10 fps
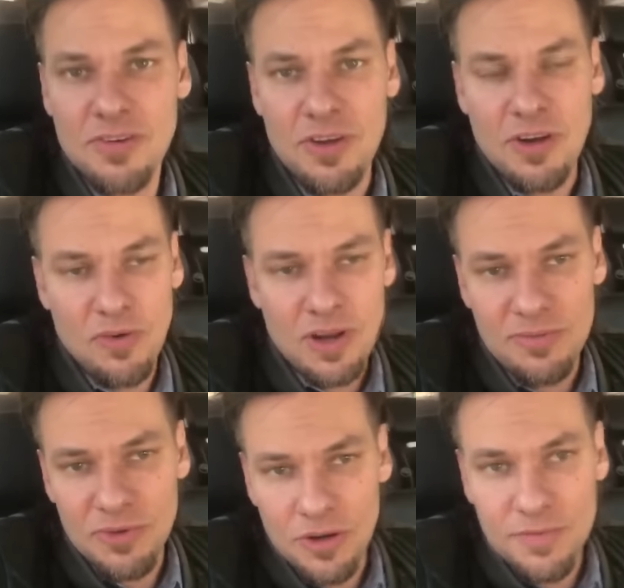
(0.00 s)
You know, and
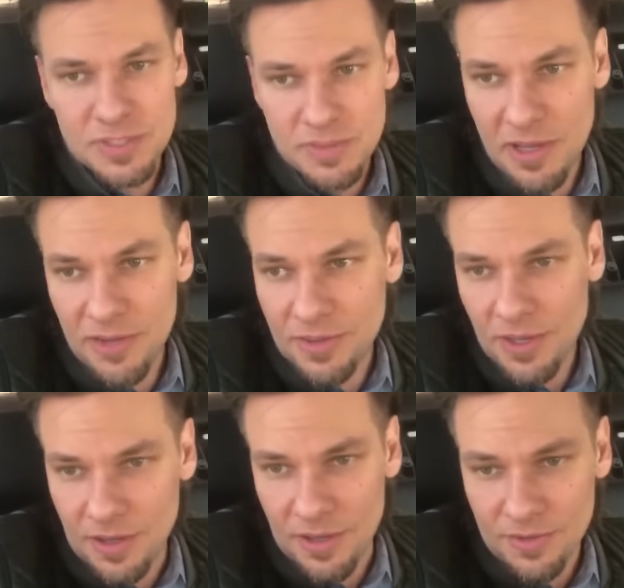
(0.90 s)
I'm nervous about
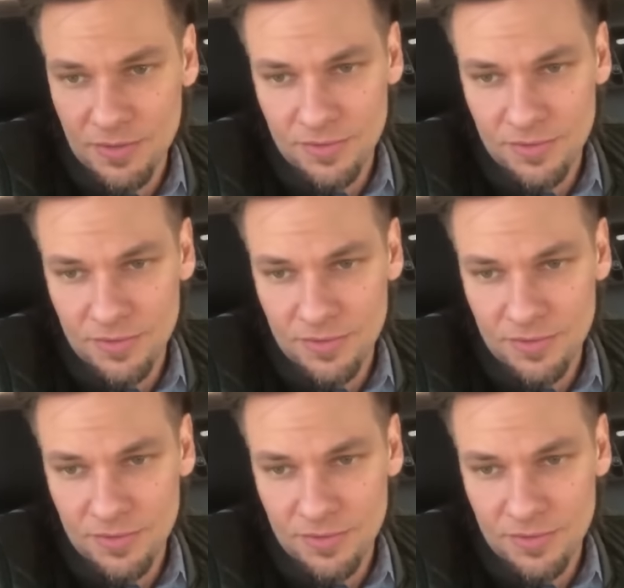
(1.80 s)
that.